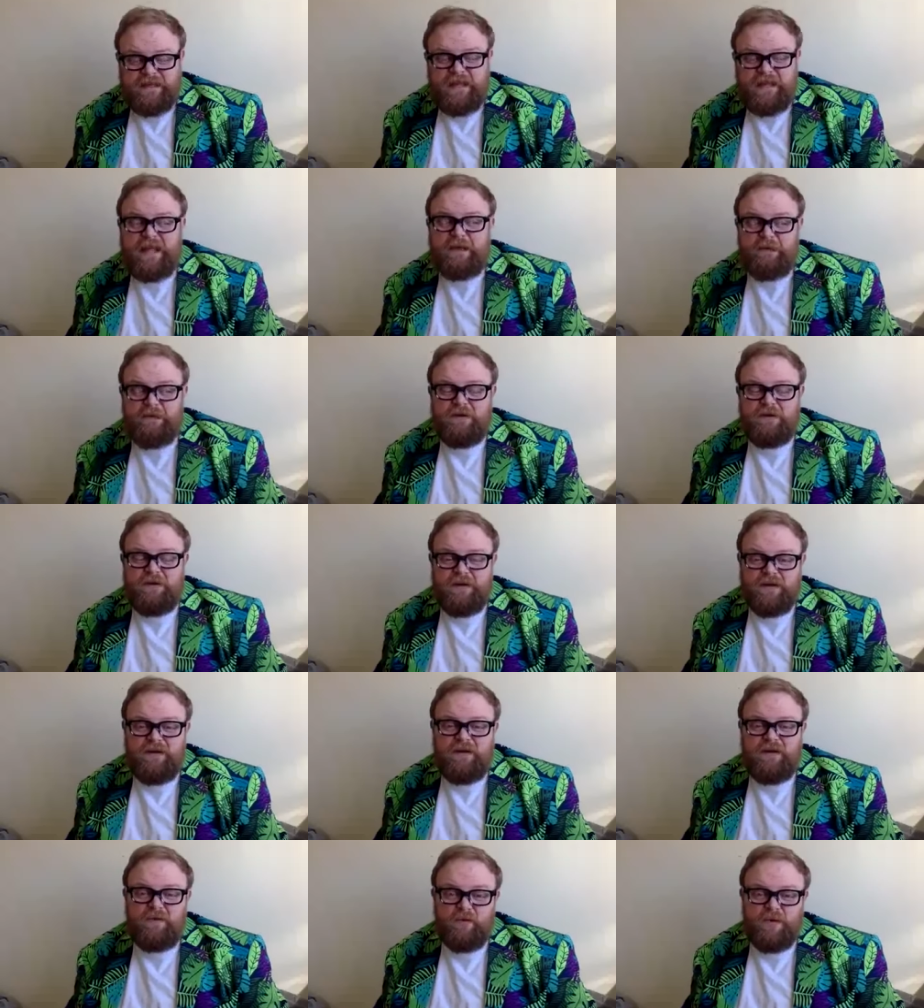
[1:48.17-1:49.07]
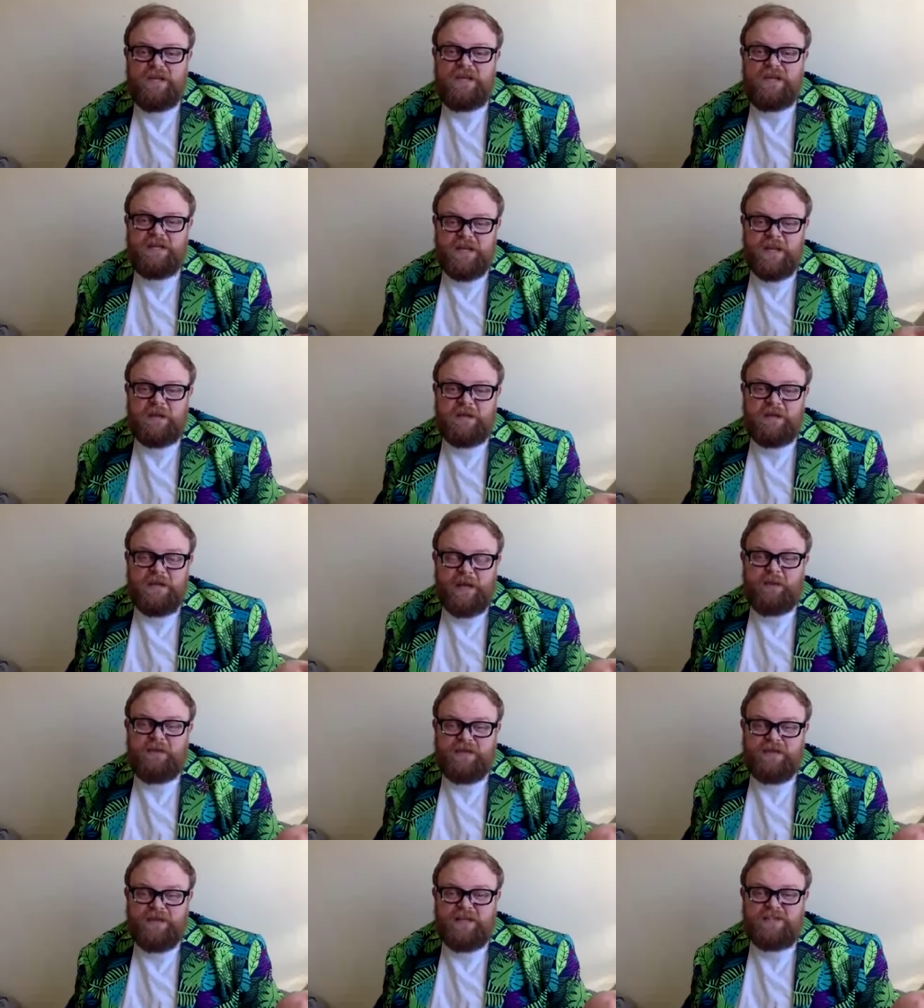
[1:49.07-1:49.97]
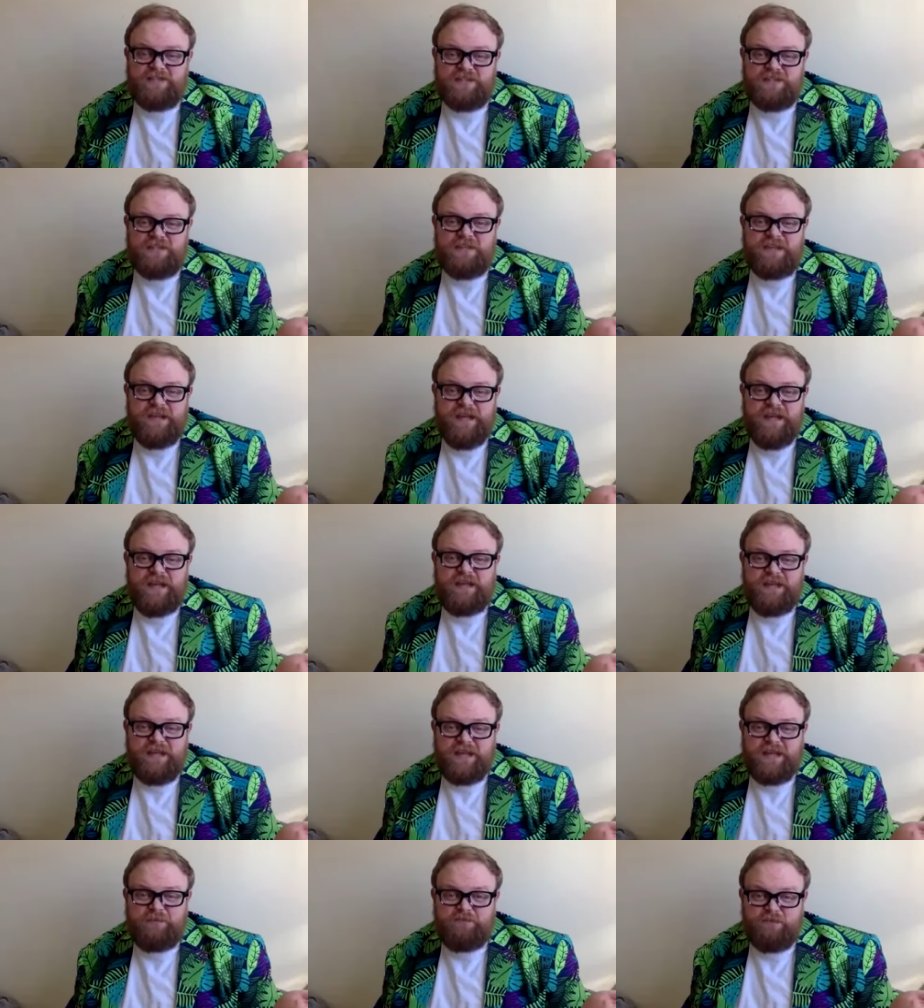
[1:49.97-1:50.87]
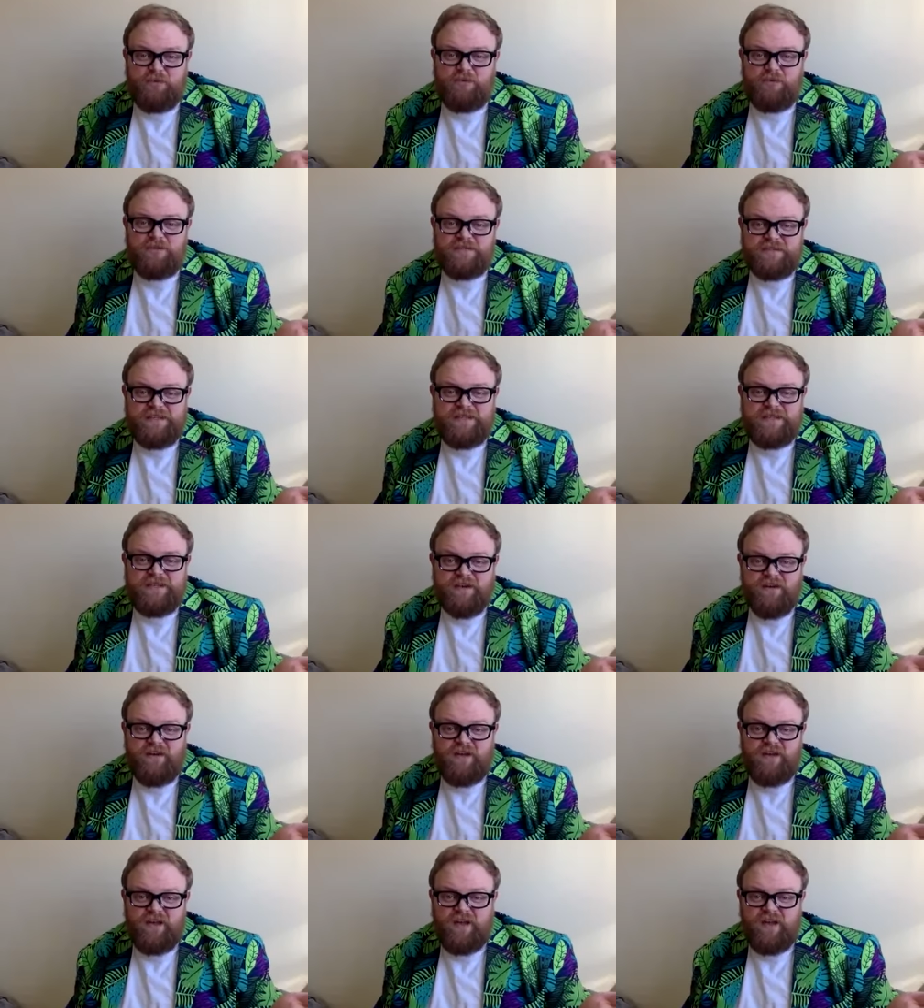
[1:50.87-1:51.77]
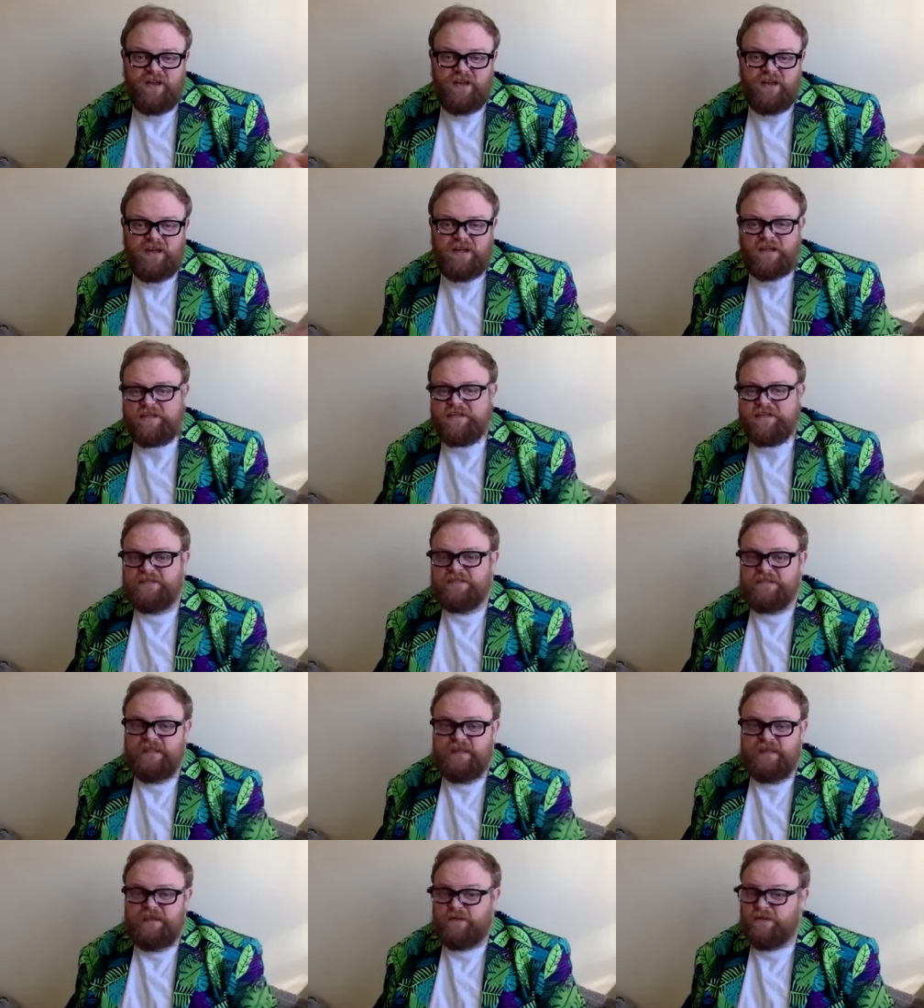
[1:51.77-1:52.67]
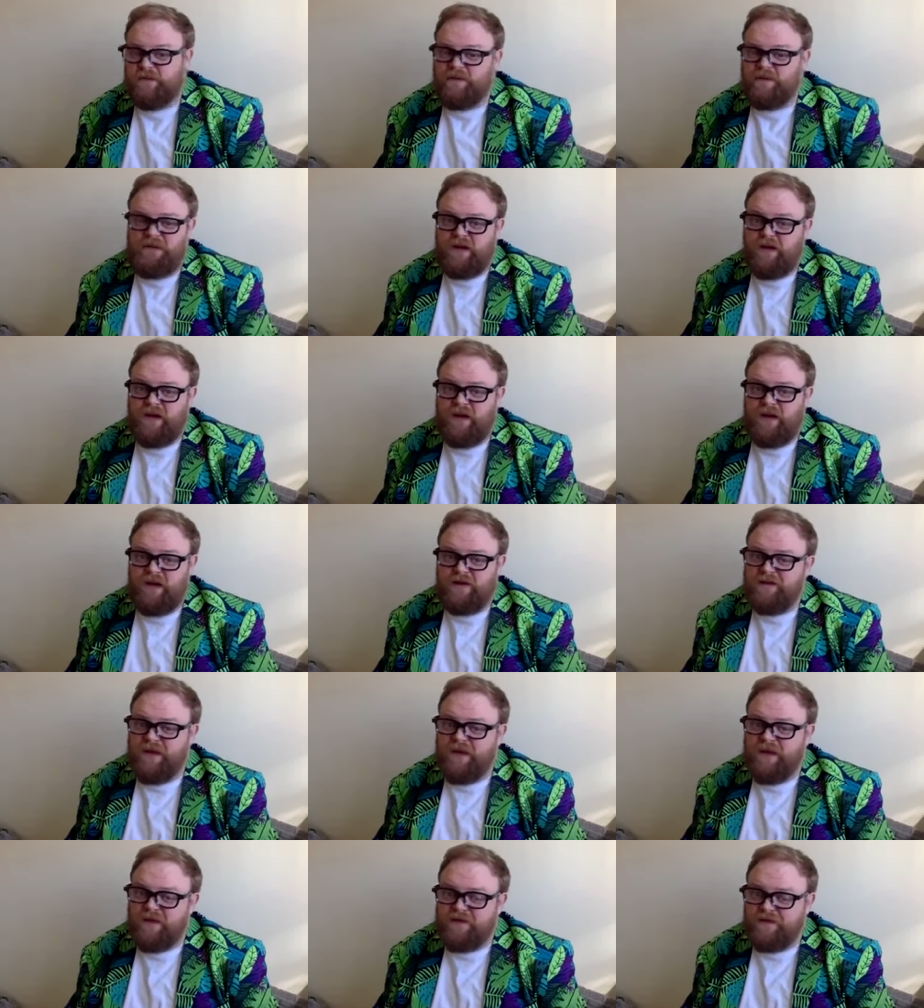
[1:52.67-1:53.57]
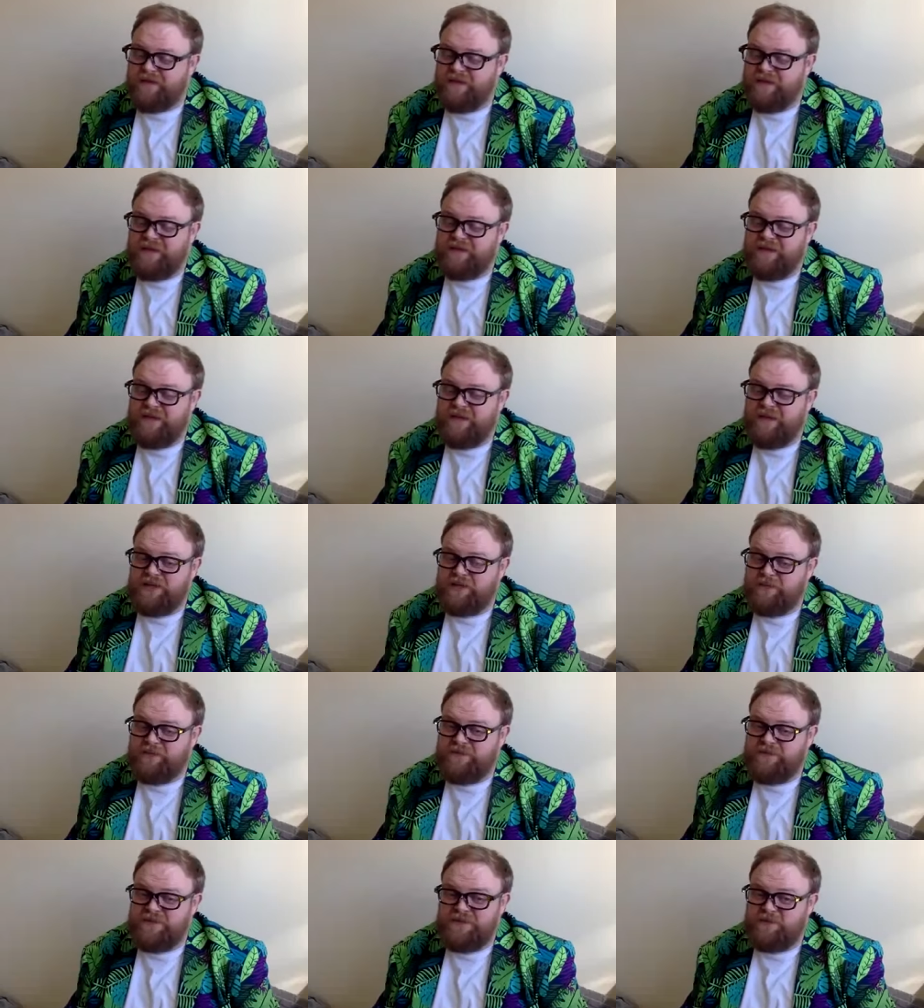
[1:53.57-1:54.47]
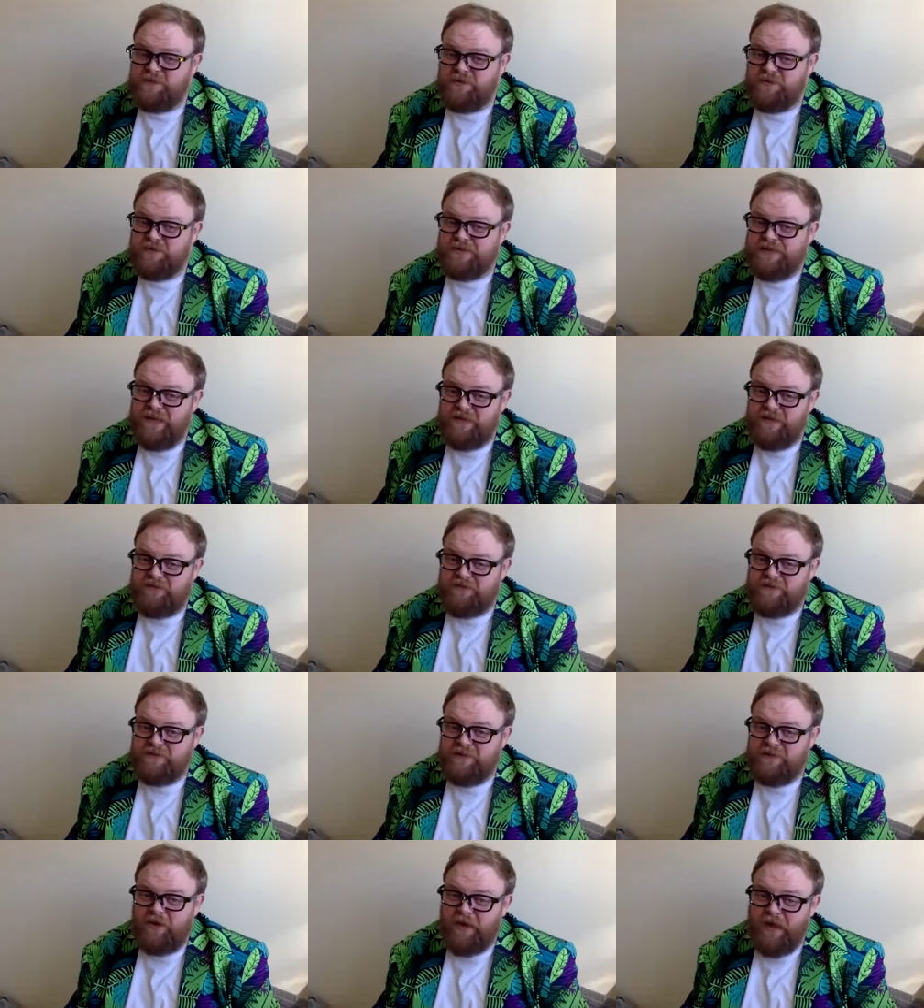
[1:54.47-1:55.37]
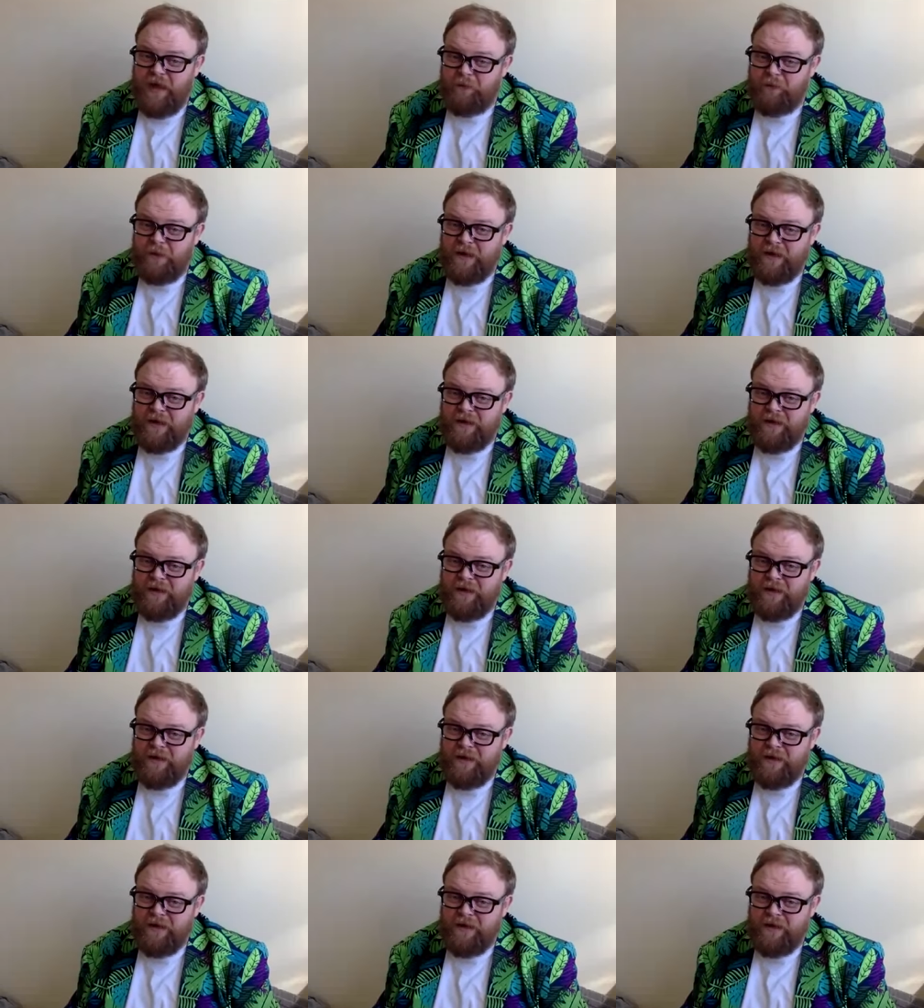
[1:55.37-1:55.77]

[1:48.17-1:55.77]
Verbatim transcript: Now, we know nowadays you can get lead poisoning, can't you? So I don't think the Egyptians were as clever as I am.